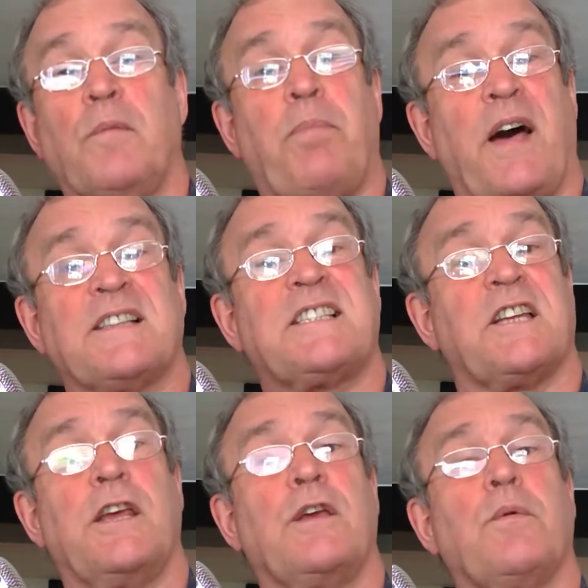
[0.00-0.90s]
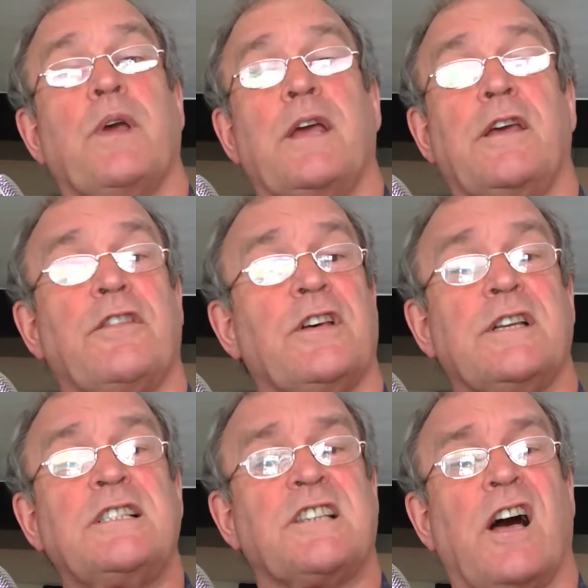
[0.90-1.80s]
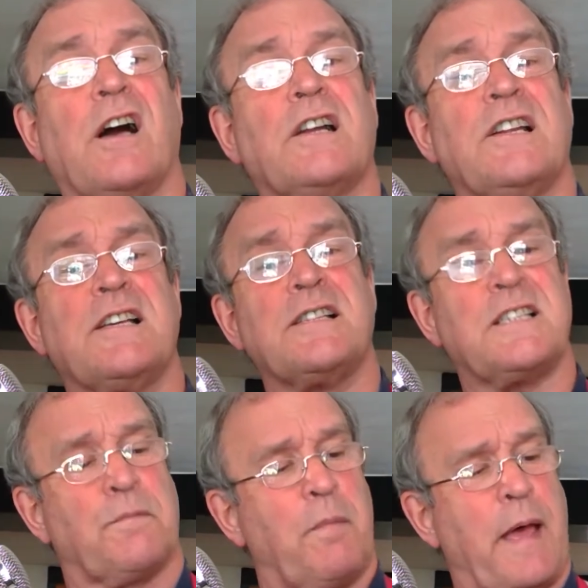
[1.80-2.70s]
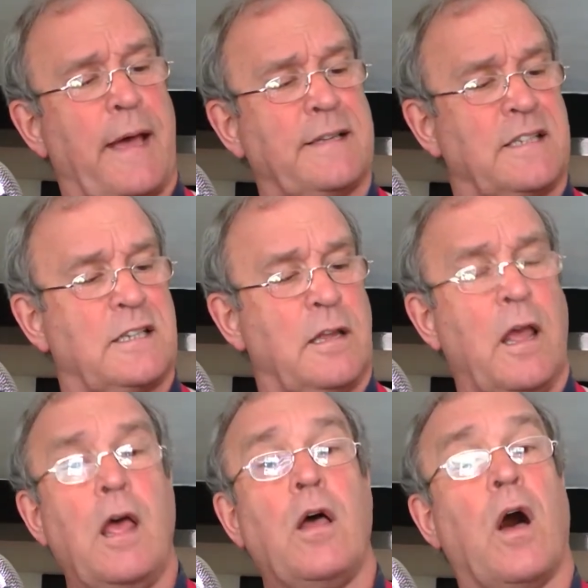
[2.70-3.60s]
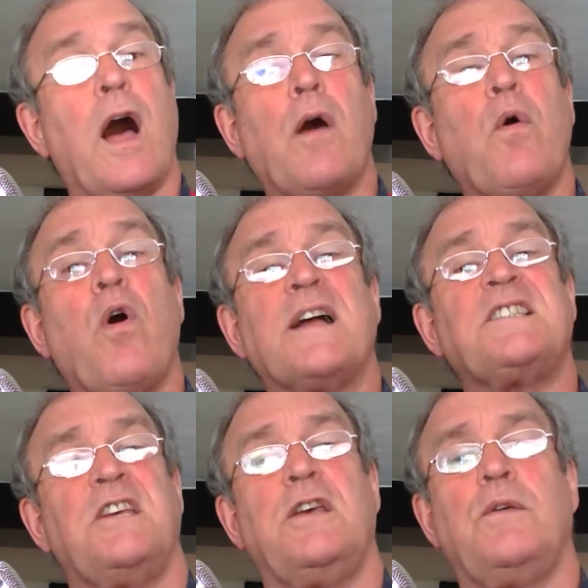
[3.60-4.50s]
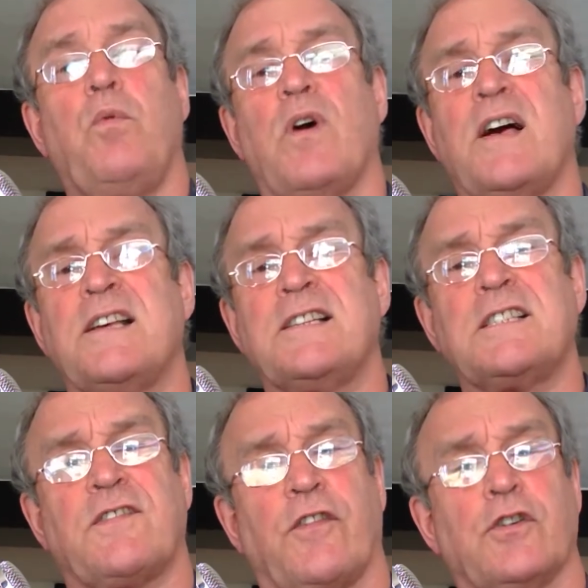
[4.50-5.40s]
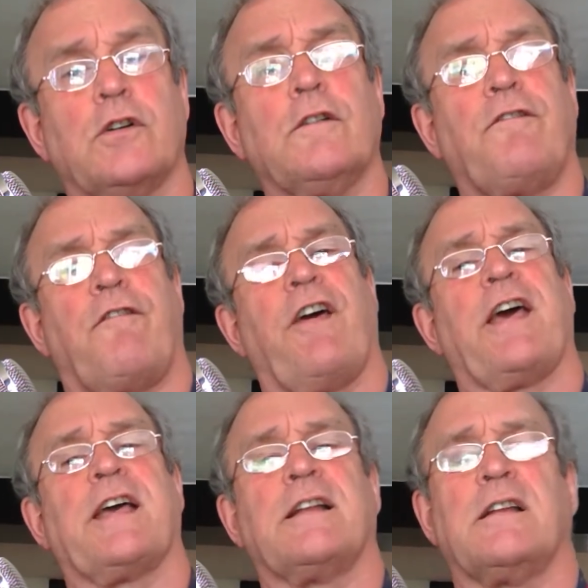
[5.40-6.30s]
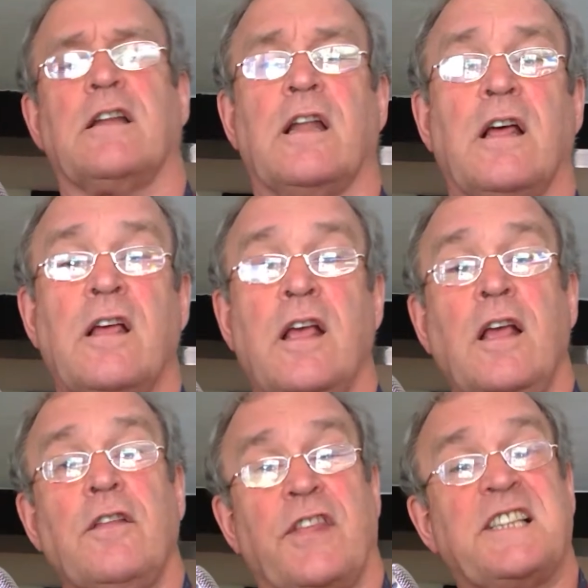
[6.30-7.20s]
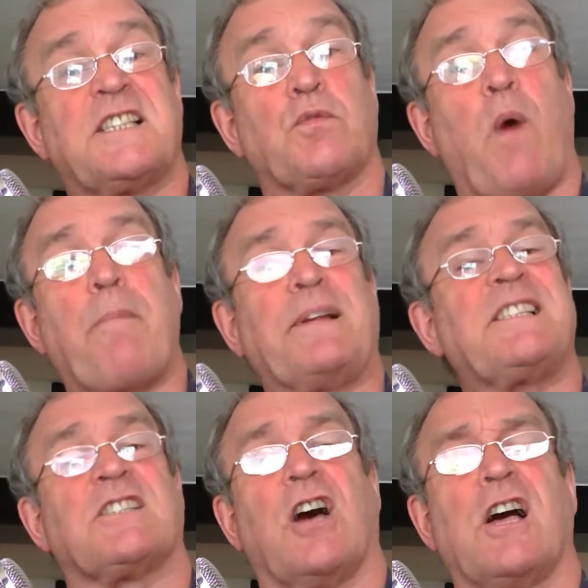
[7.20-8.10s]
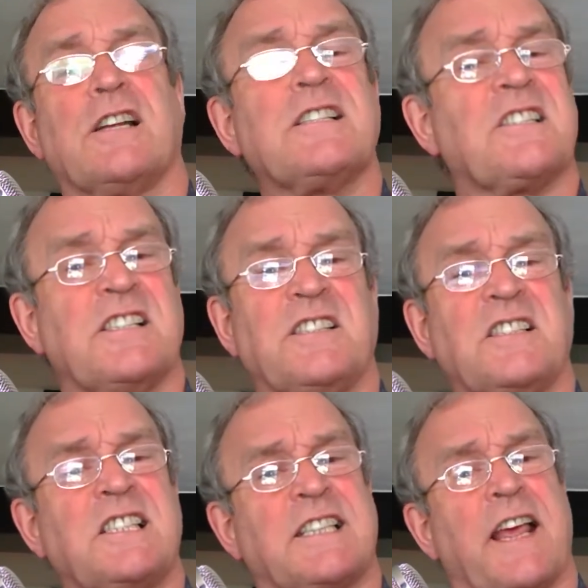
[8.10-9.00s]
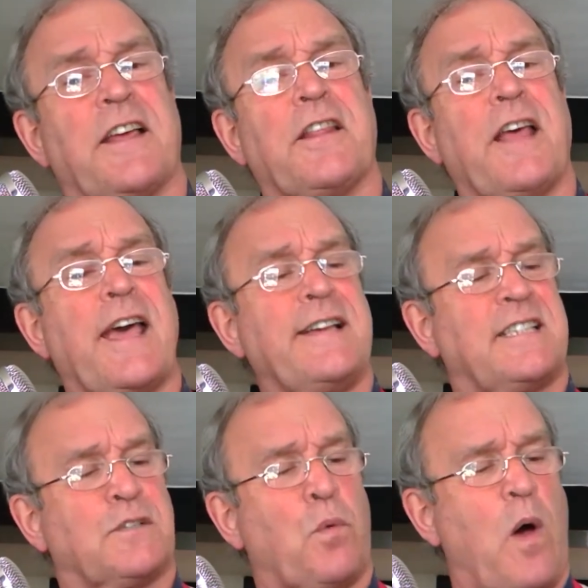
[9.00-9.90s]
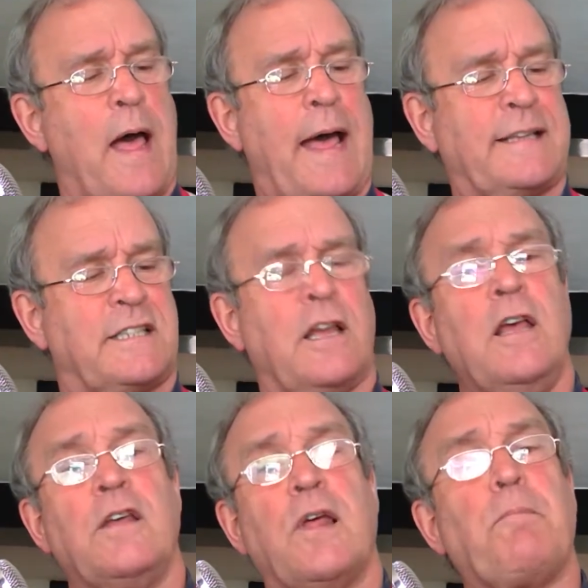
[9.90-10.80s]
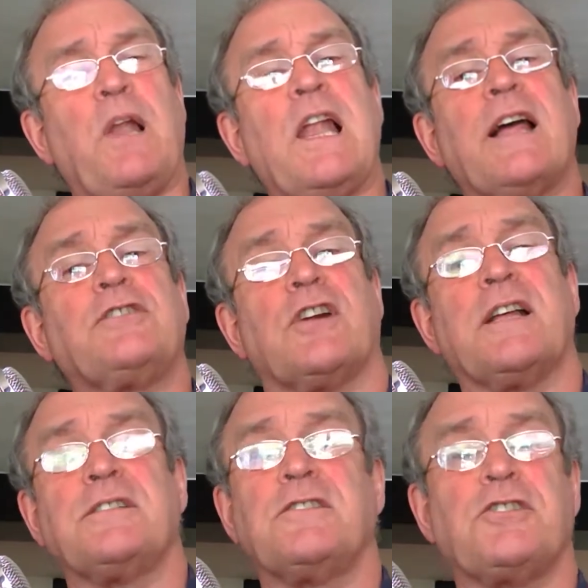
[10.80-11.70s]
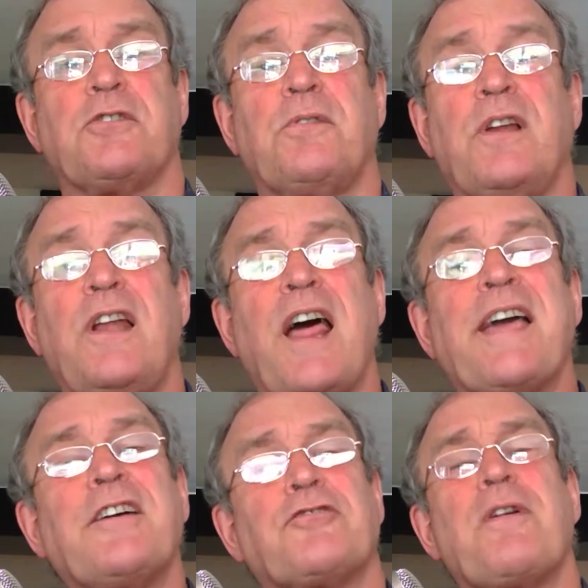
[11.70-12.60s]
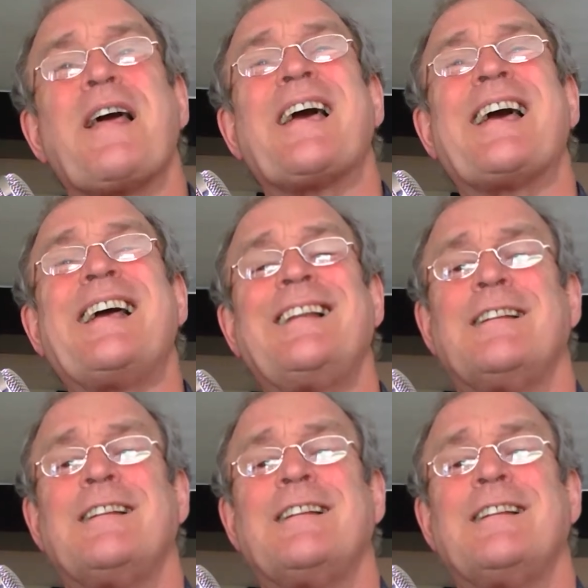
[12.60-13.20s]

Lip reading: Percy wi' the Douglas met, oh, what he was for fain. They swapped swords and sail they swat, the blood ran down like rain.